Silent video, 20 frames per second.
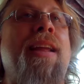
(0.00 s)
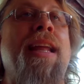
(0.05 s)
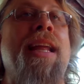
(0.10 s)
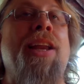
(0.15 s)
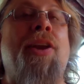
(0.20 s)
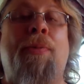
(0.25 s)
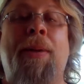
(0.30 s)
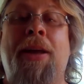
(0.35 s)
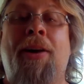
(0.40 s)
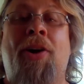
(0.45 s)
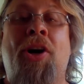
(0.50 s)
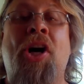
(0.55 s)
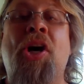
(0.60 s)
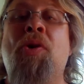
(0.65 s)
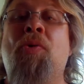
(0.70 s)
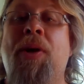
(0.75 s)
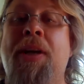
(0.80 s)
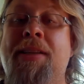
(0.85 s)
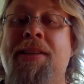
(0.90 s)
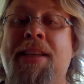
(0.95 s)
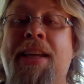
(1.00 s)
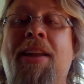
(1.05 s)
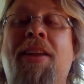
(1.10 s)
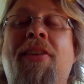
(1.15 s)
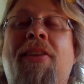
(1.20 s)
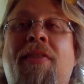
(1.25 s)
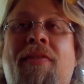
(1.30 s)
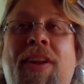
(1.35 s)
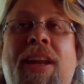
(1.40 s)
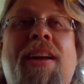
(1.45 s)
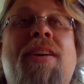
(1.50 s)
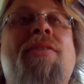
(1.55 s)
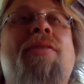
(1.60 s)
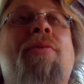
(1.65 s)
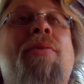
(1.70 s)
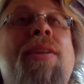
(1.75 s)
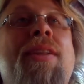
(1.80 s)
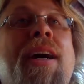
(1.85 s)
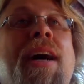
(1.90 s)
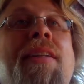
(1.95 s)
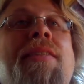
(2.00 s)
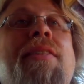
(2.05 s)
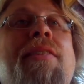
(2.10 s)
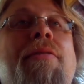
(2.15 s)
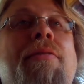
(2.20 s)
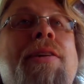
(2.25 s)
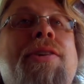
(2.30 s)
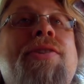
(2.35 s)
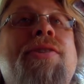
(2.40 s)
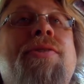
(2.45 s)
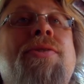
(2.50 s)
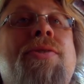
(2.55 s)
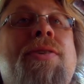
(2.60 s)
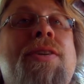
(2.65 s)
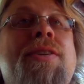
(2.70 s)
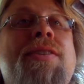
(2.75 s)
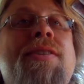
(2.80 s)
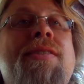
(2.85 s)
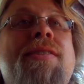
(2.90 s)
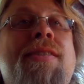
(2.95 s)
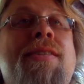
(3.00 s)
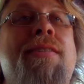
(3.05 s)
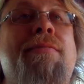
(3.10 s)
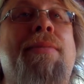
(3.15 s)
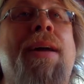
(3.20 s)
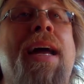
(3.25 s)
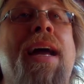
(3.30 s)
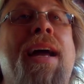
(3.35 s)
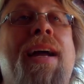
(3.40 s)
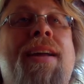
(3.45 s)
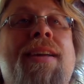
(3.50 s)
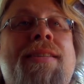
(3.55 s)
it'll be a hard resell of the vehicle without the original cushions in the back.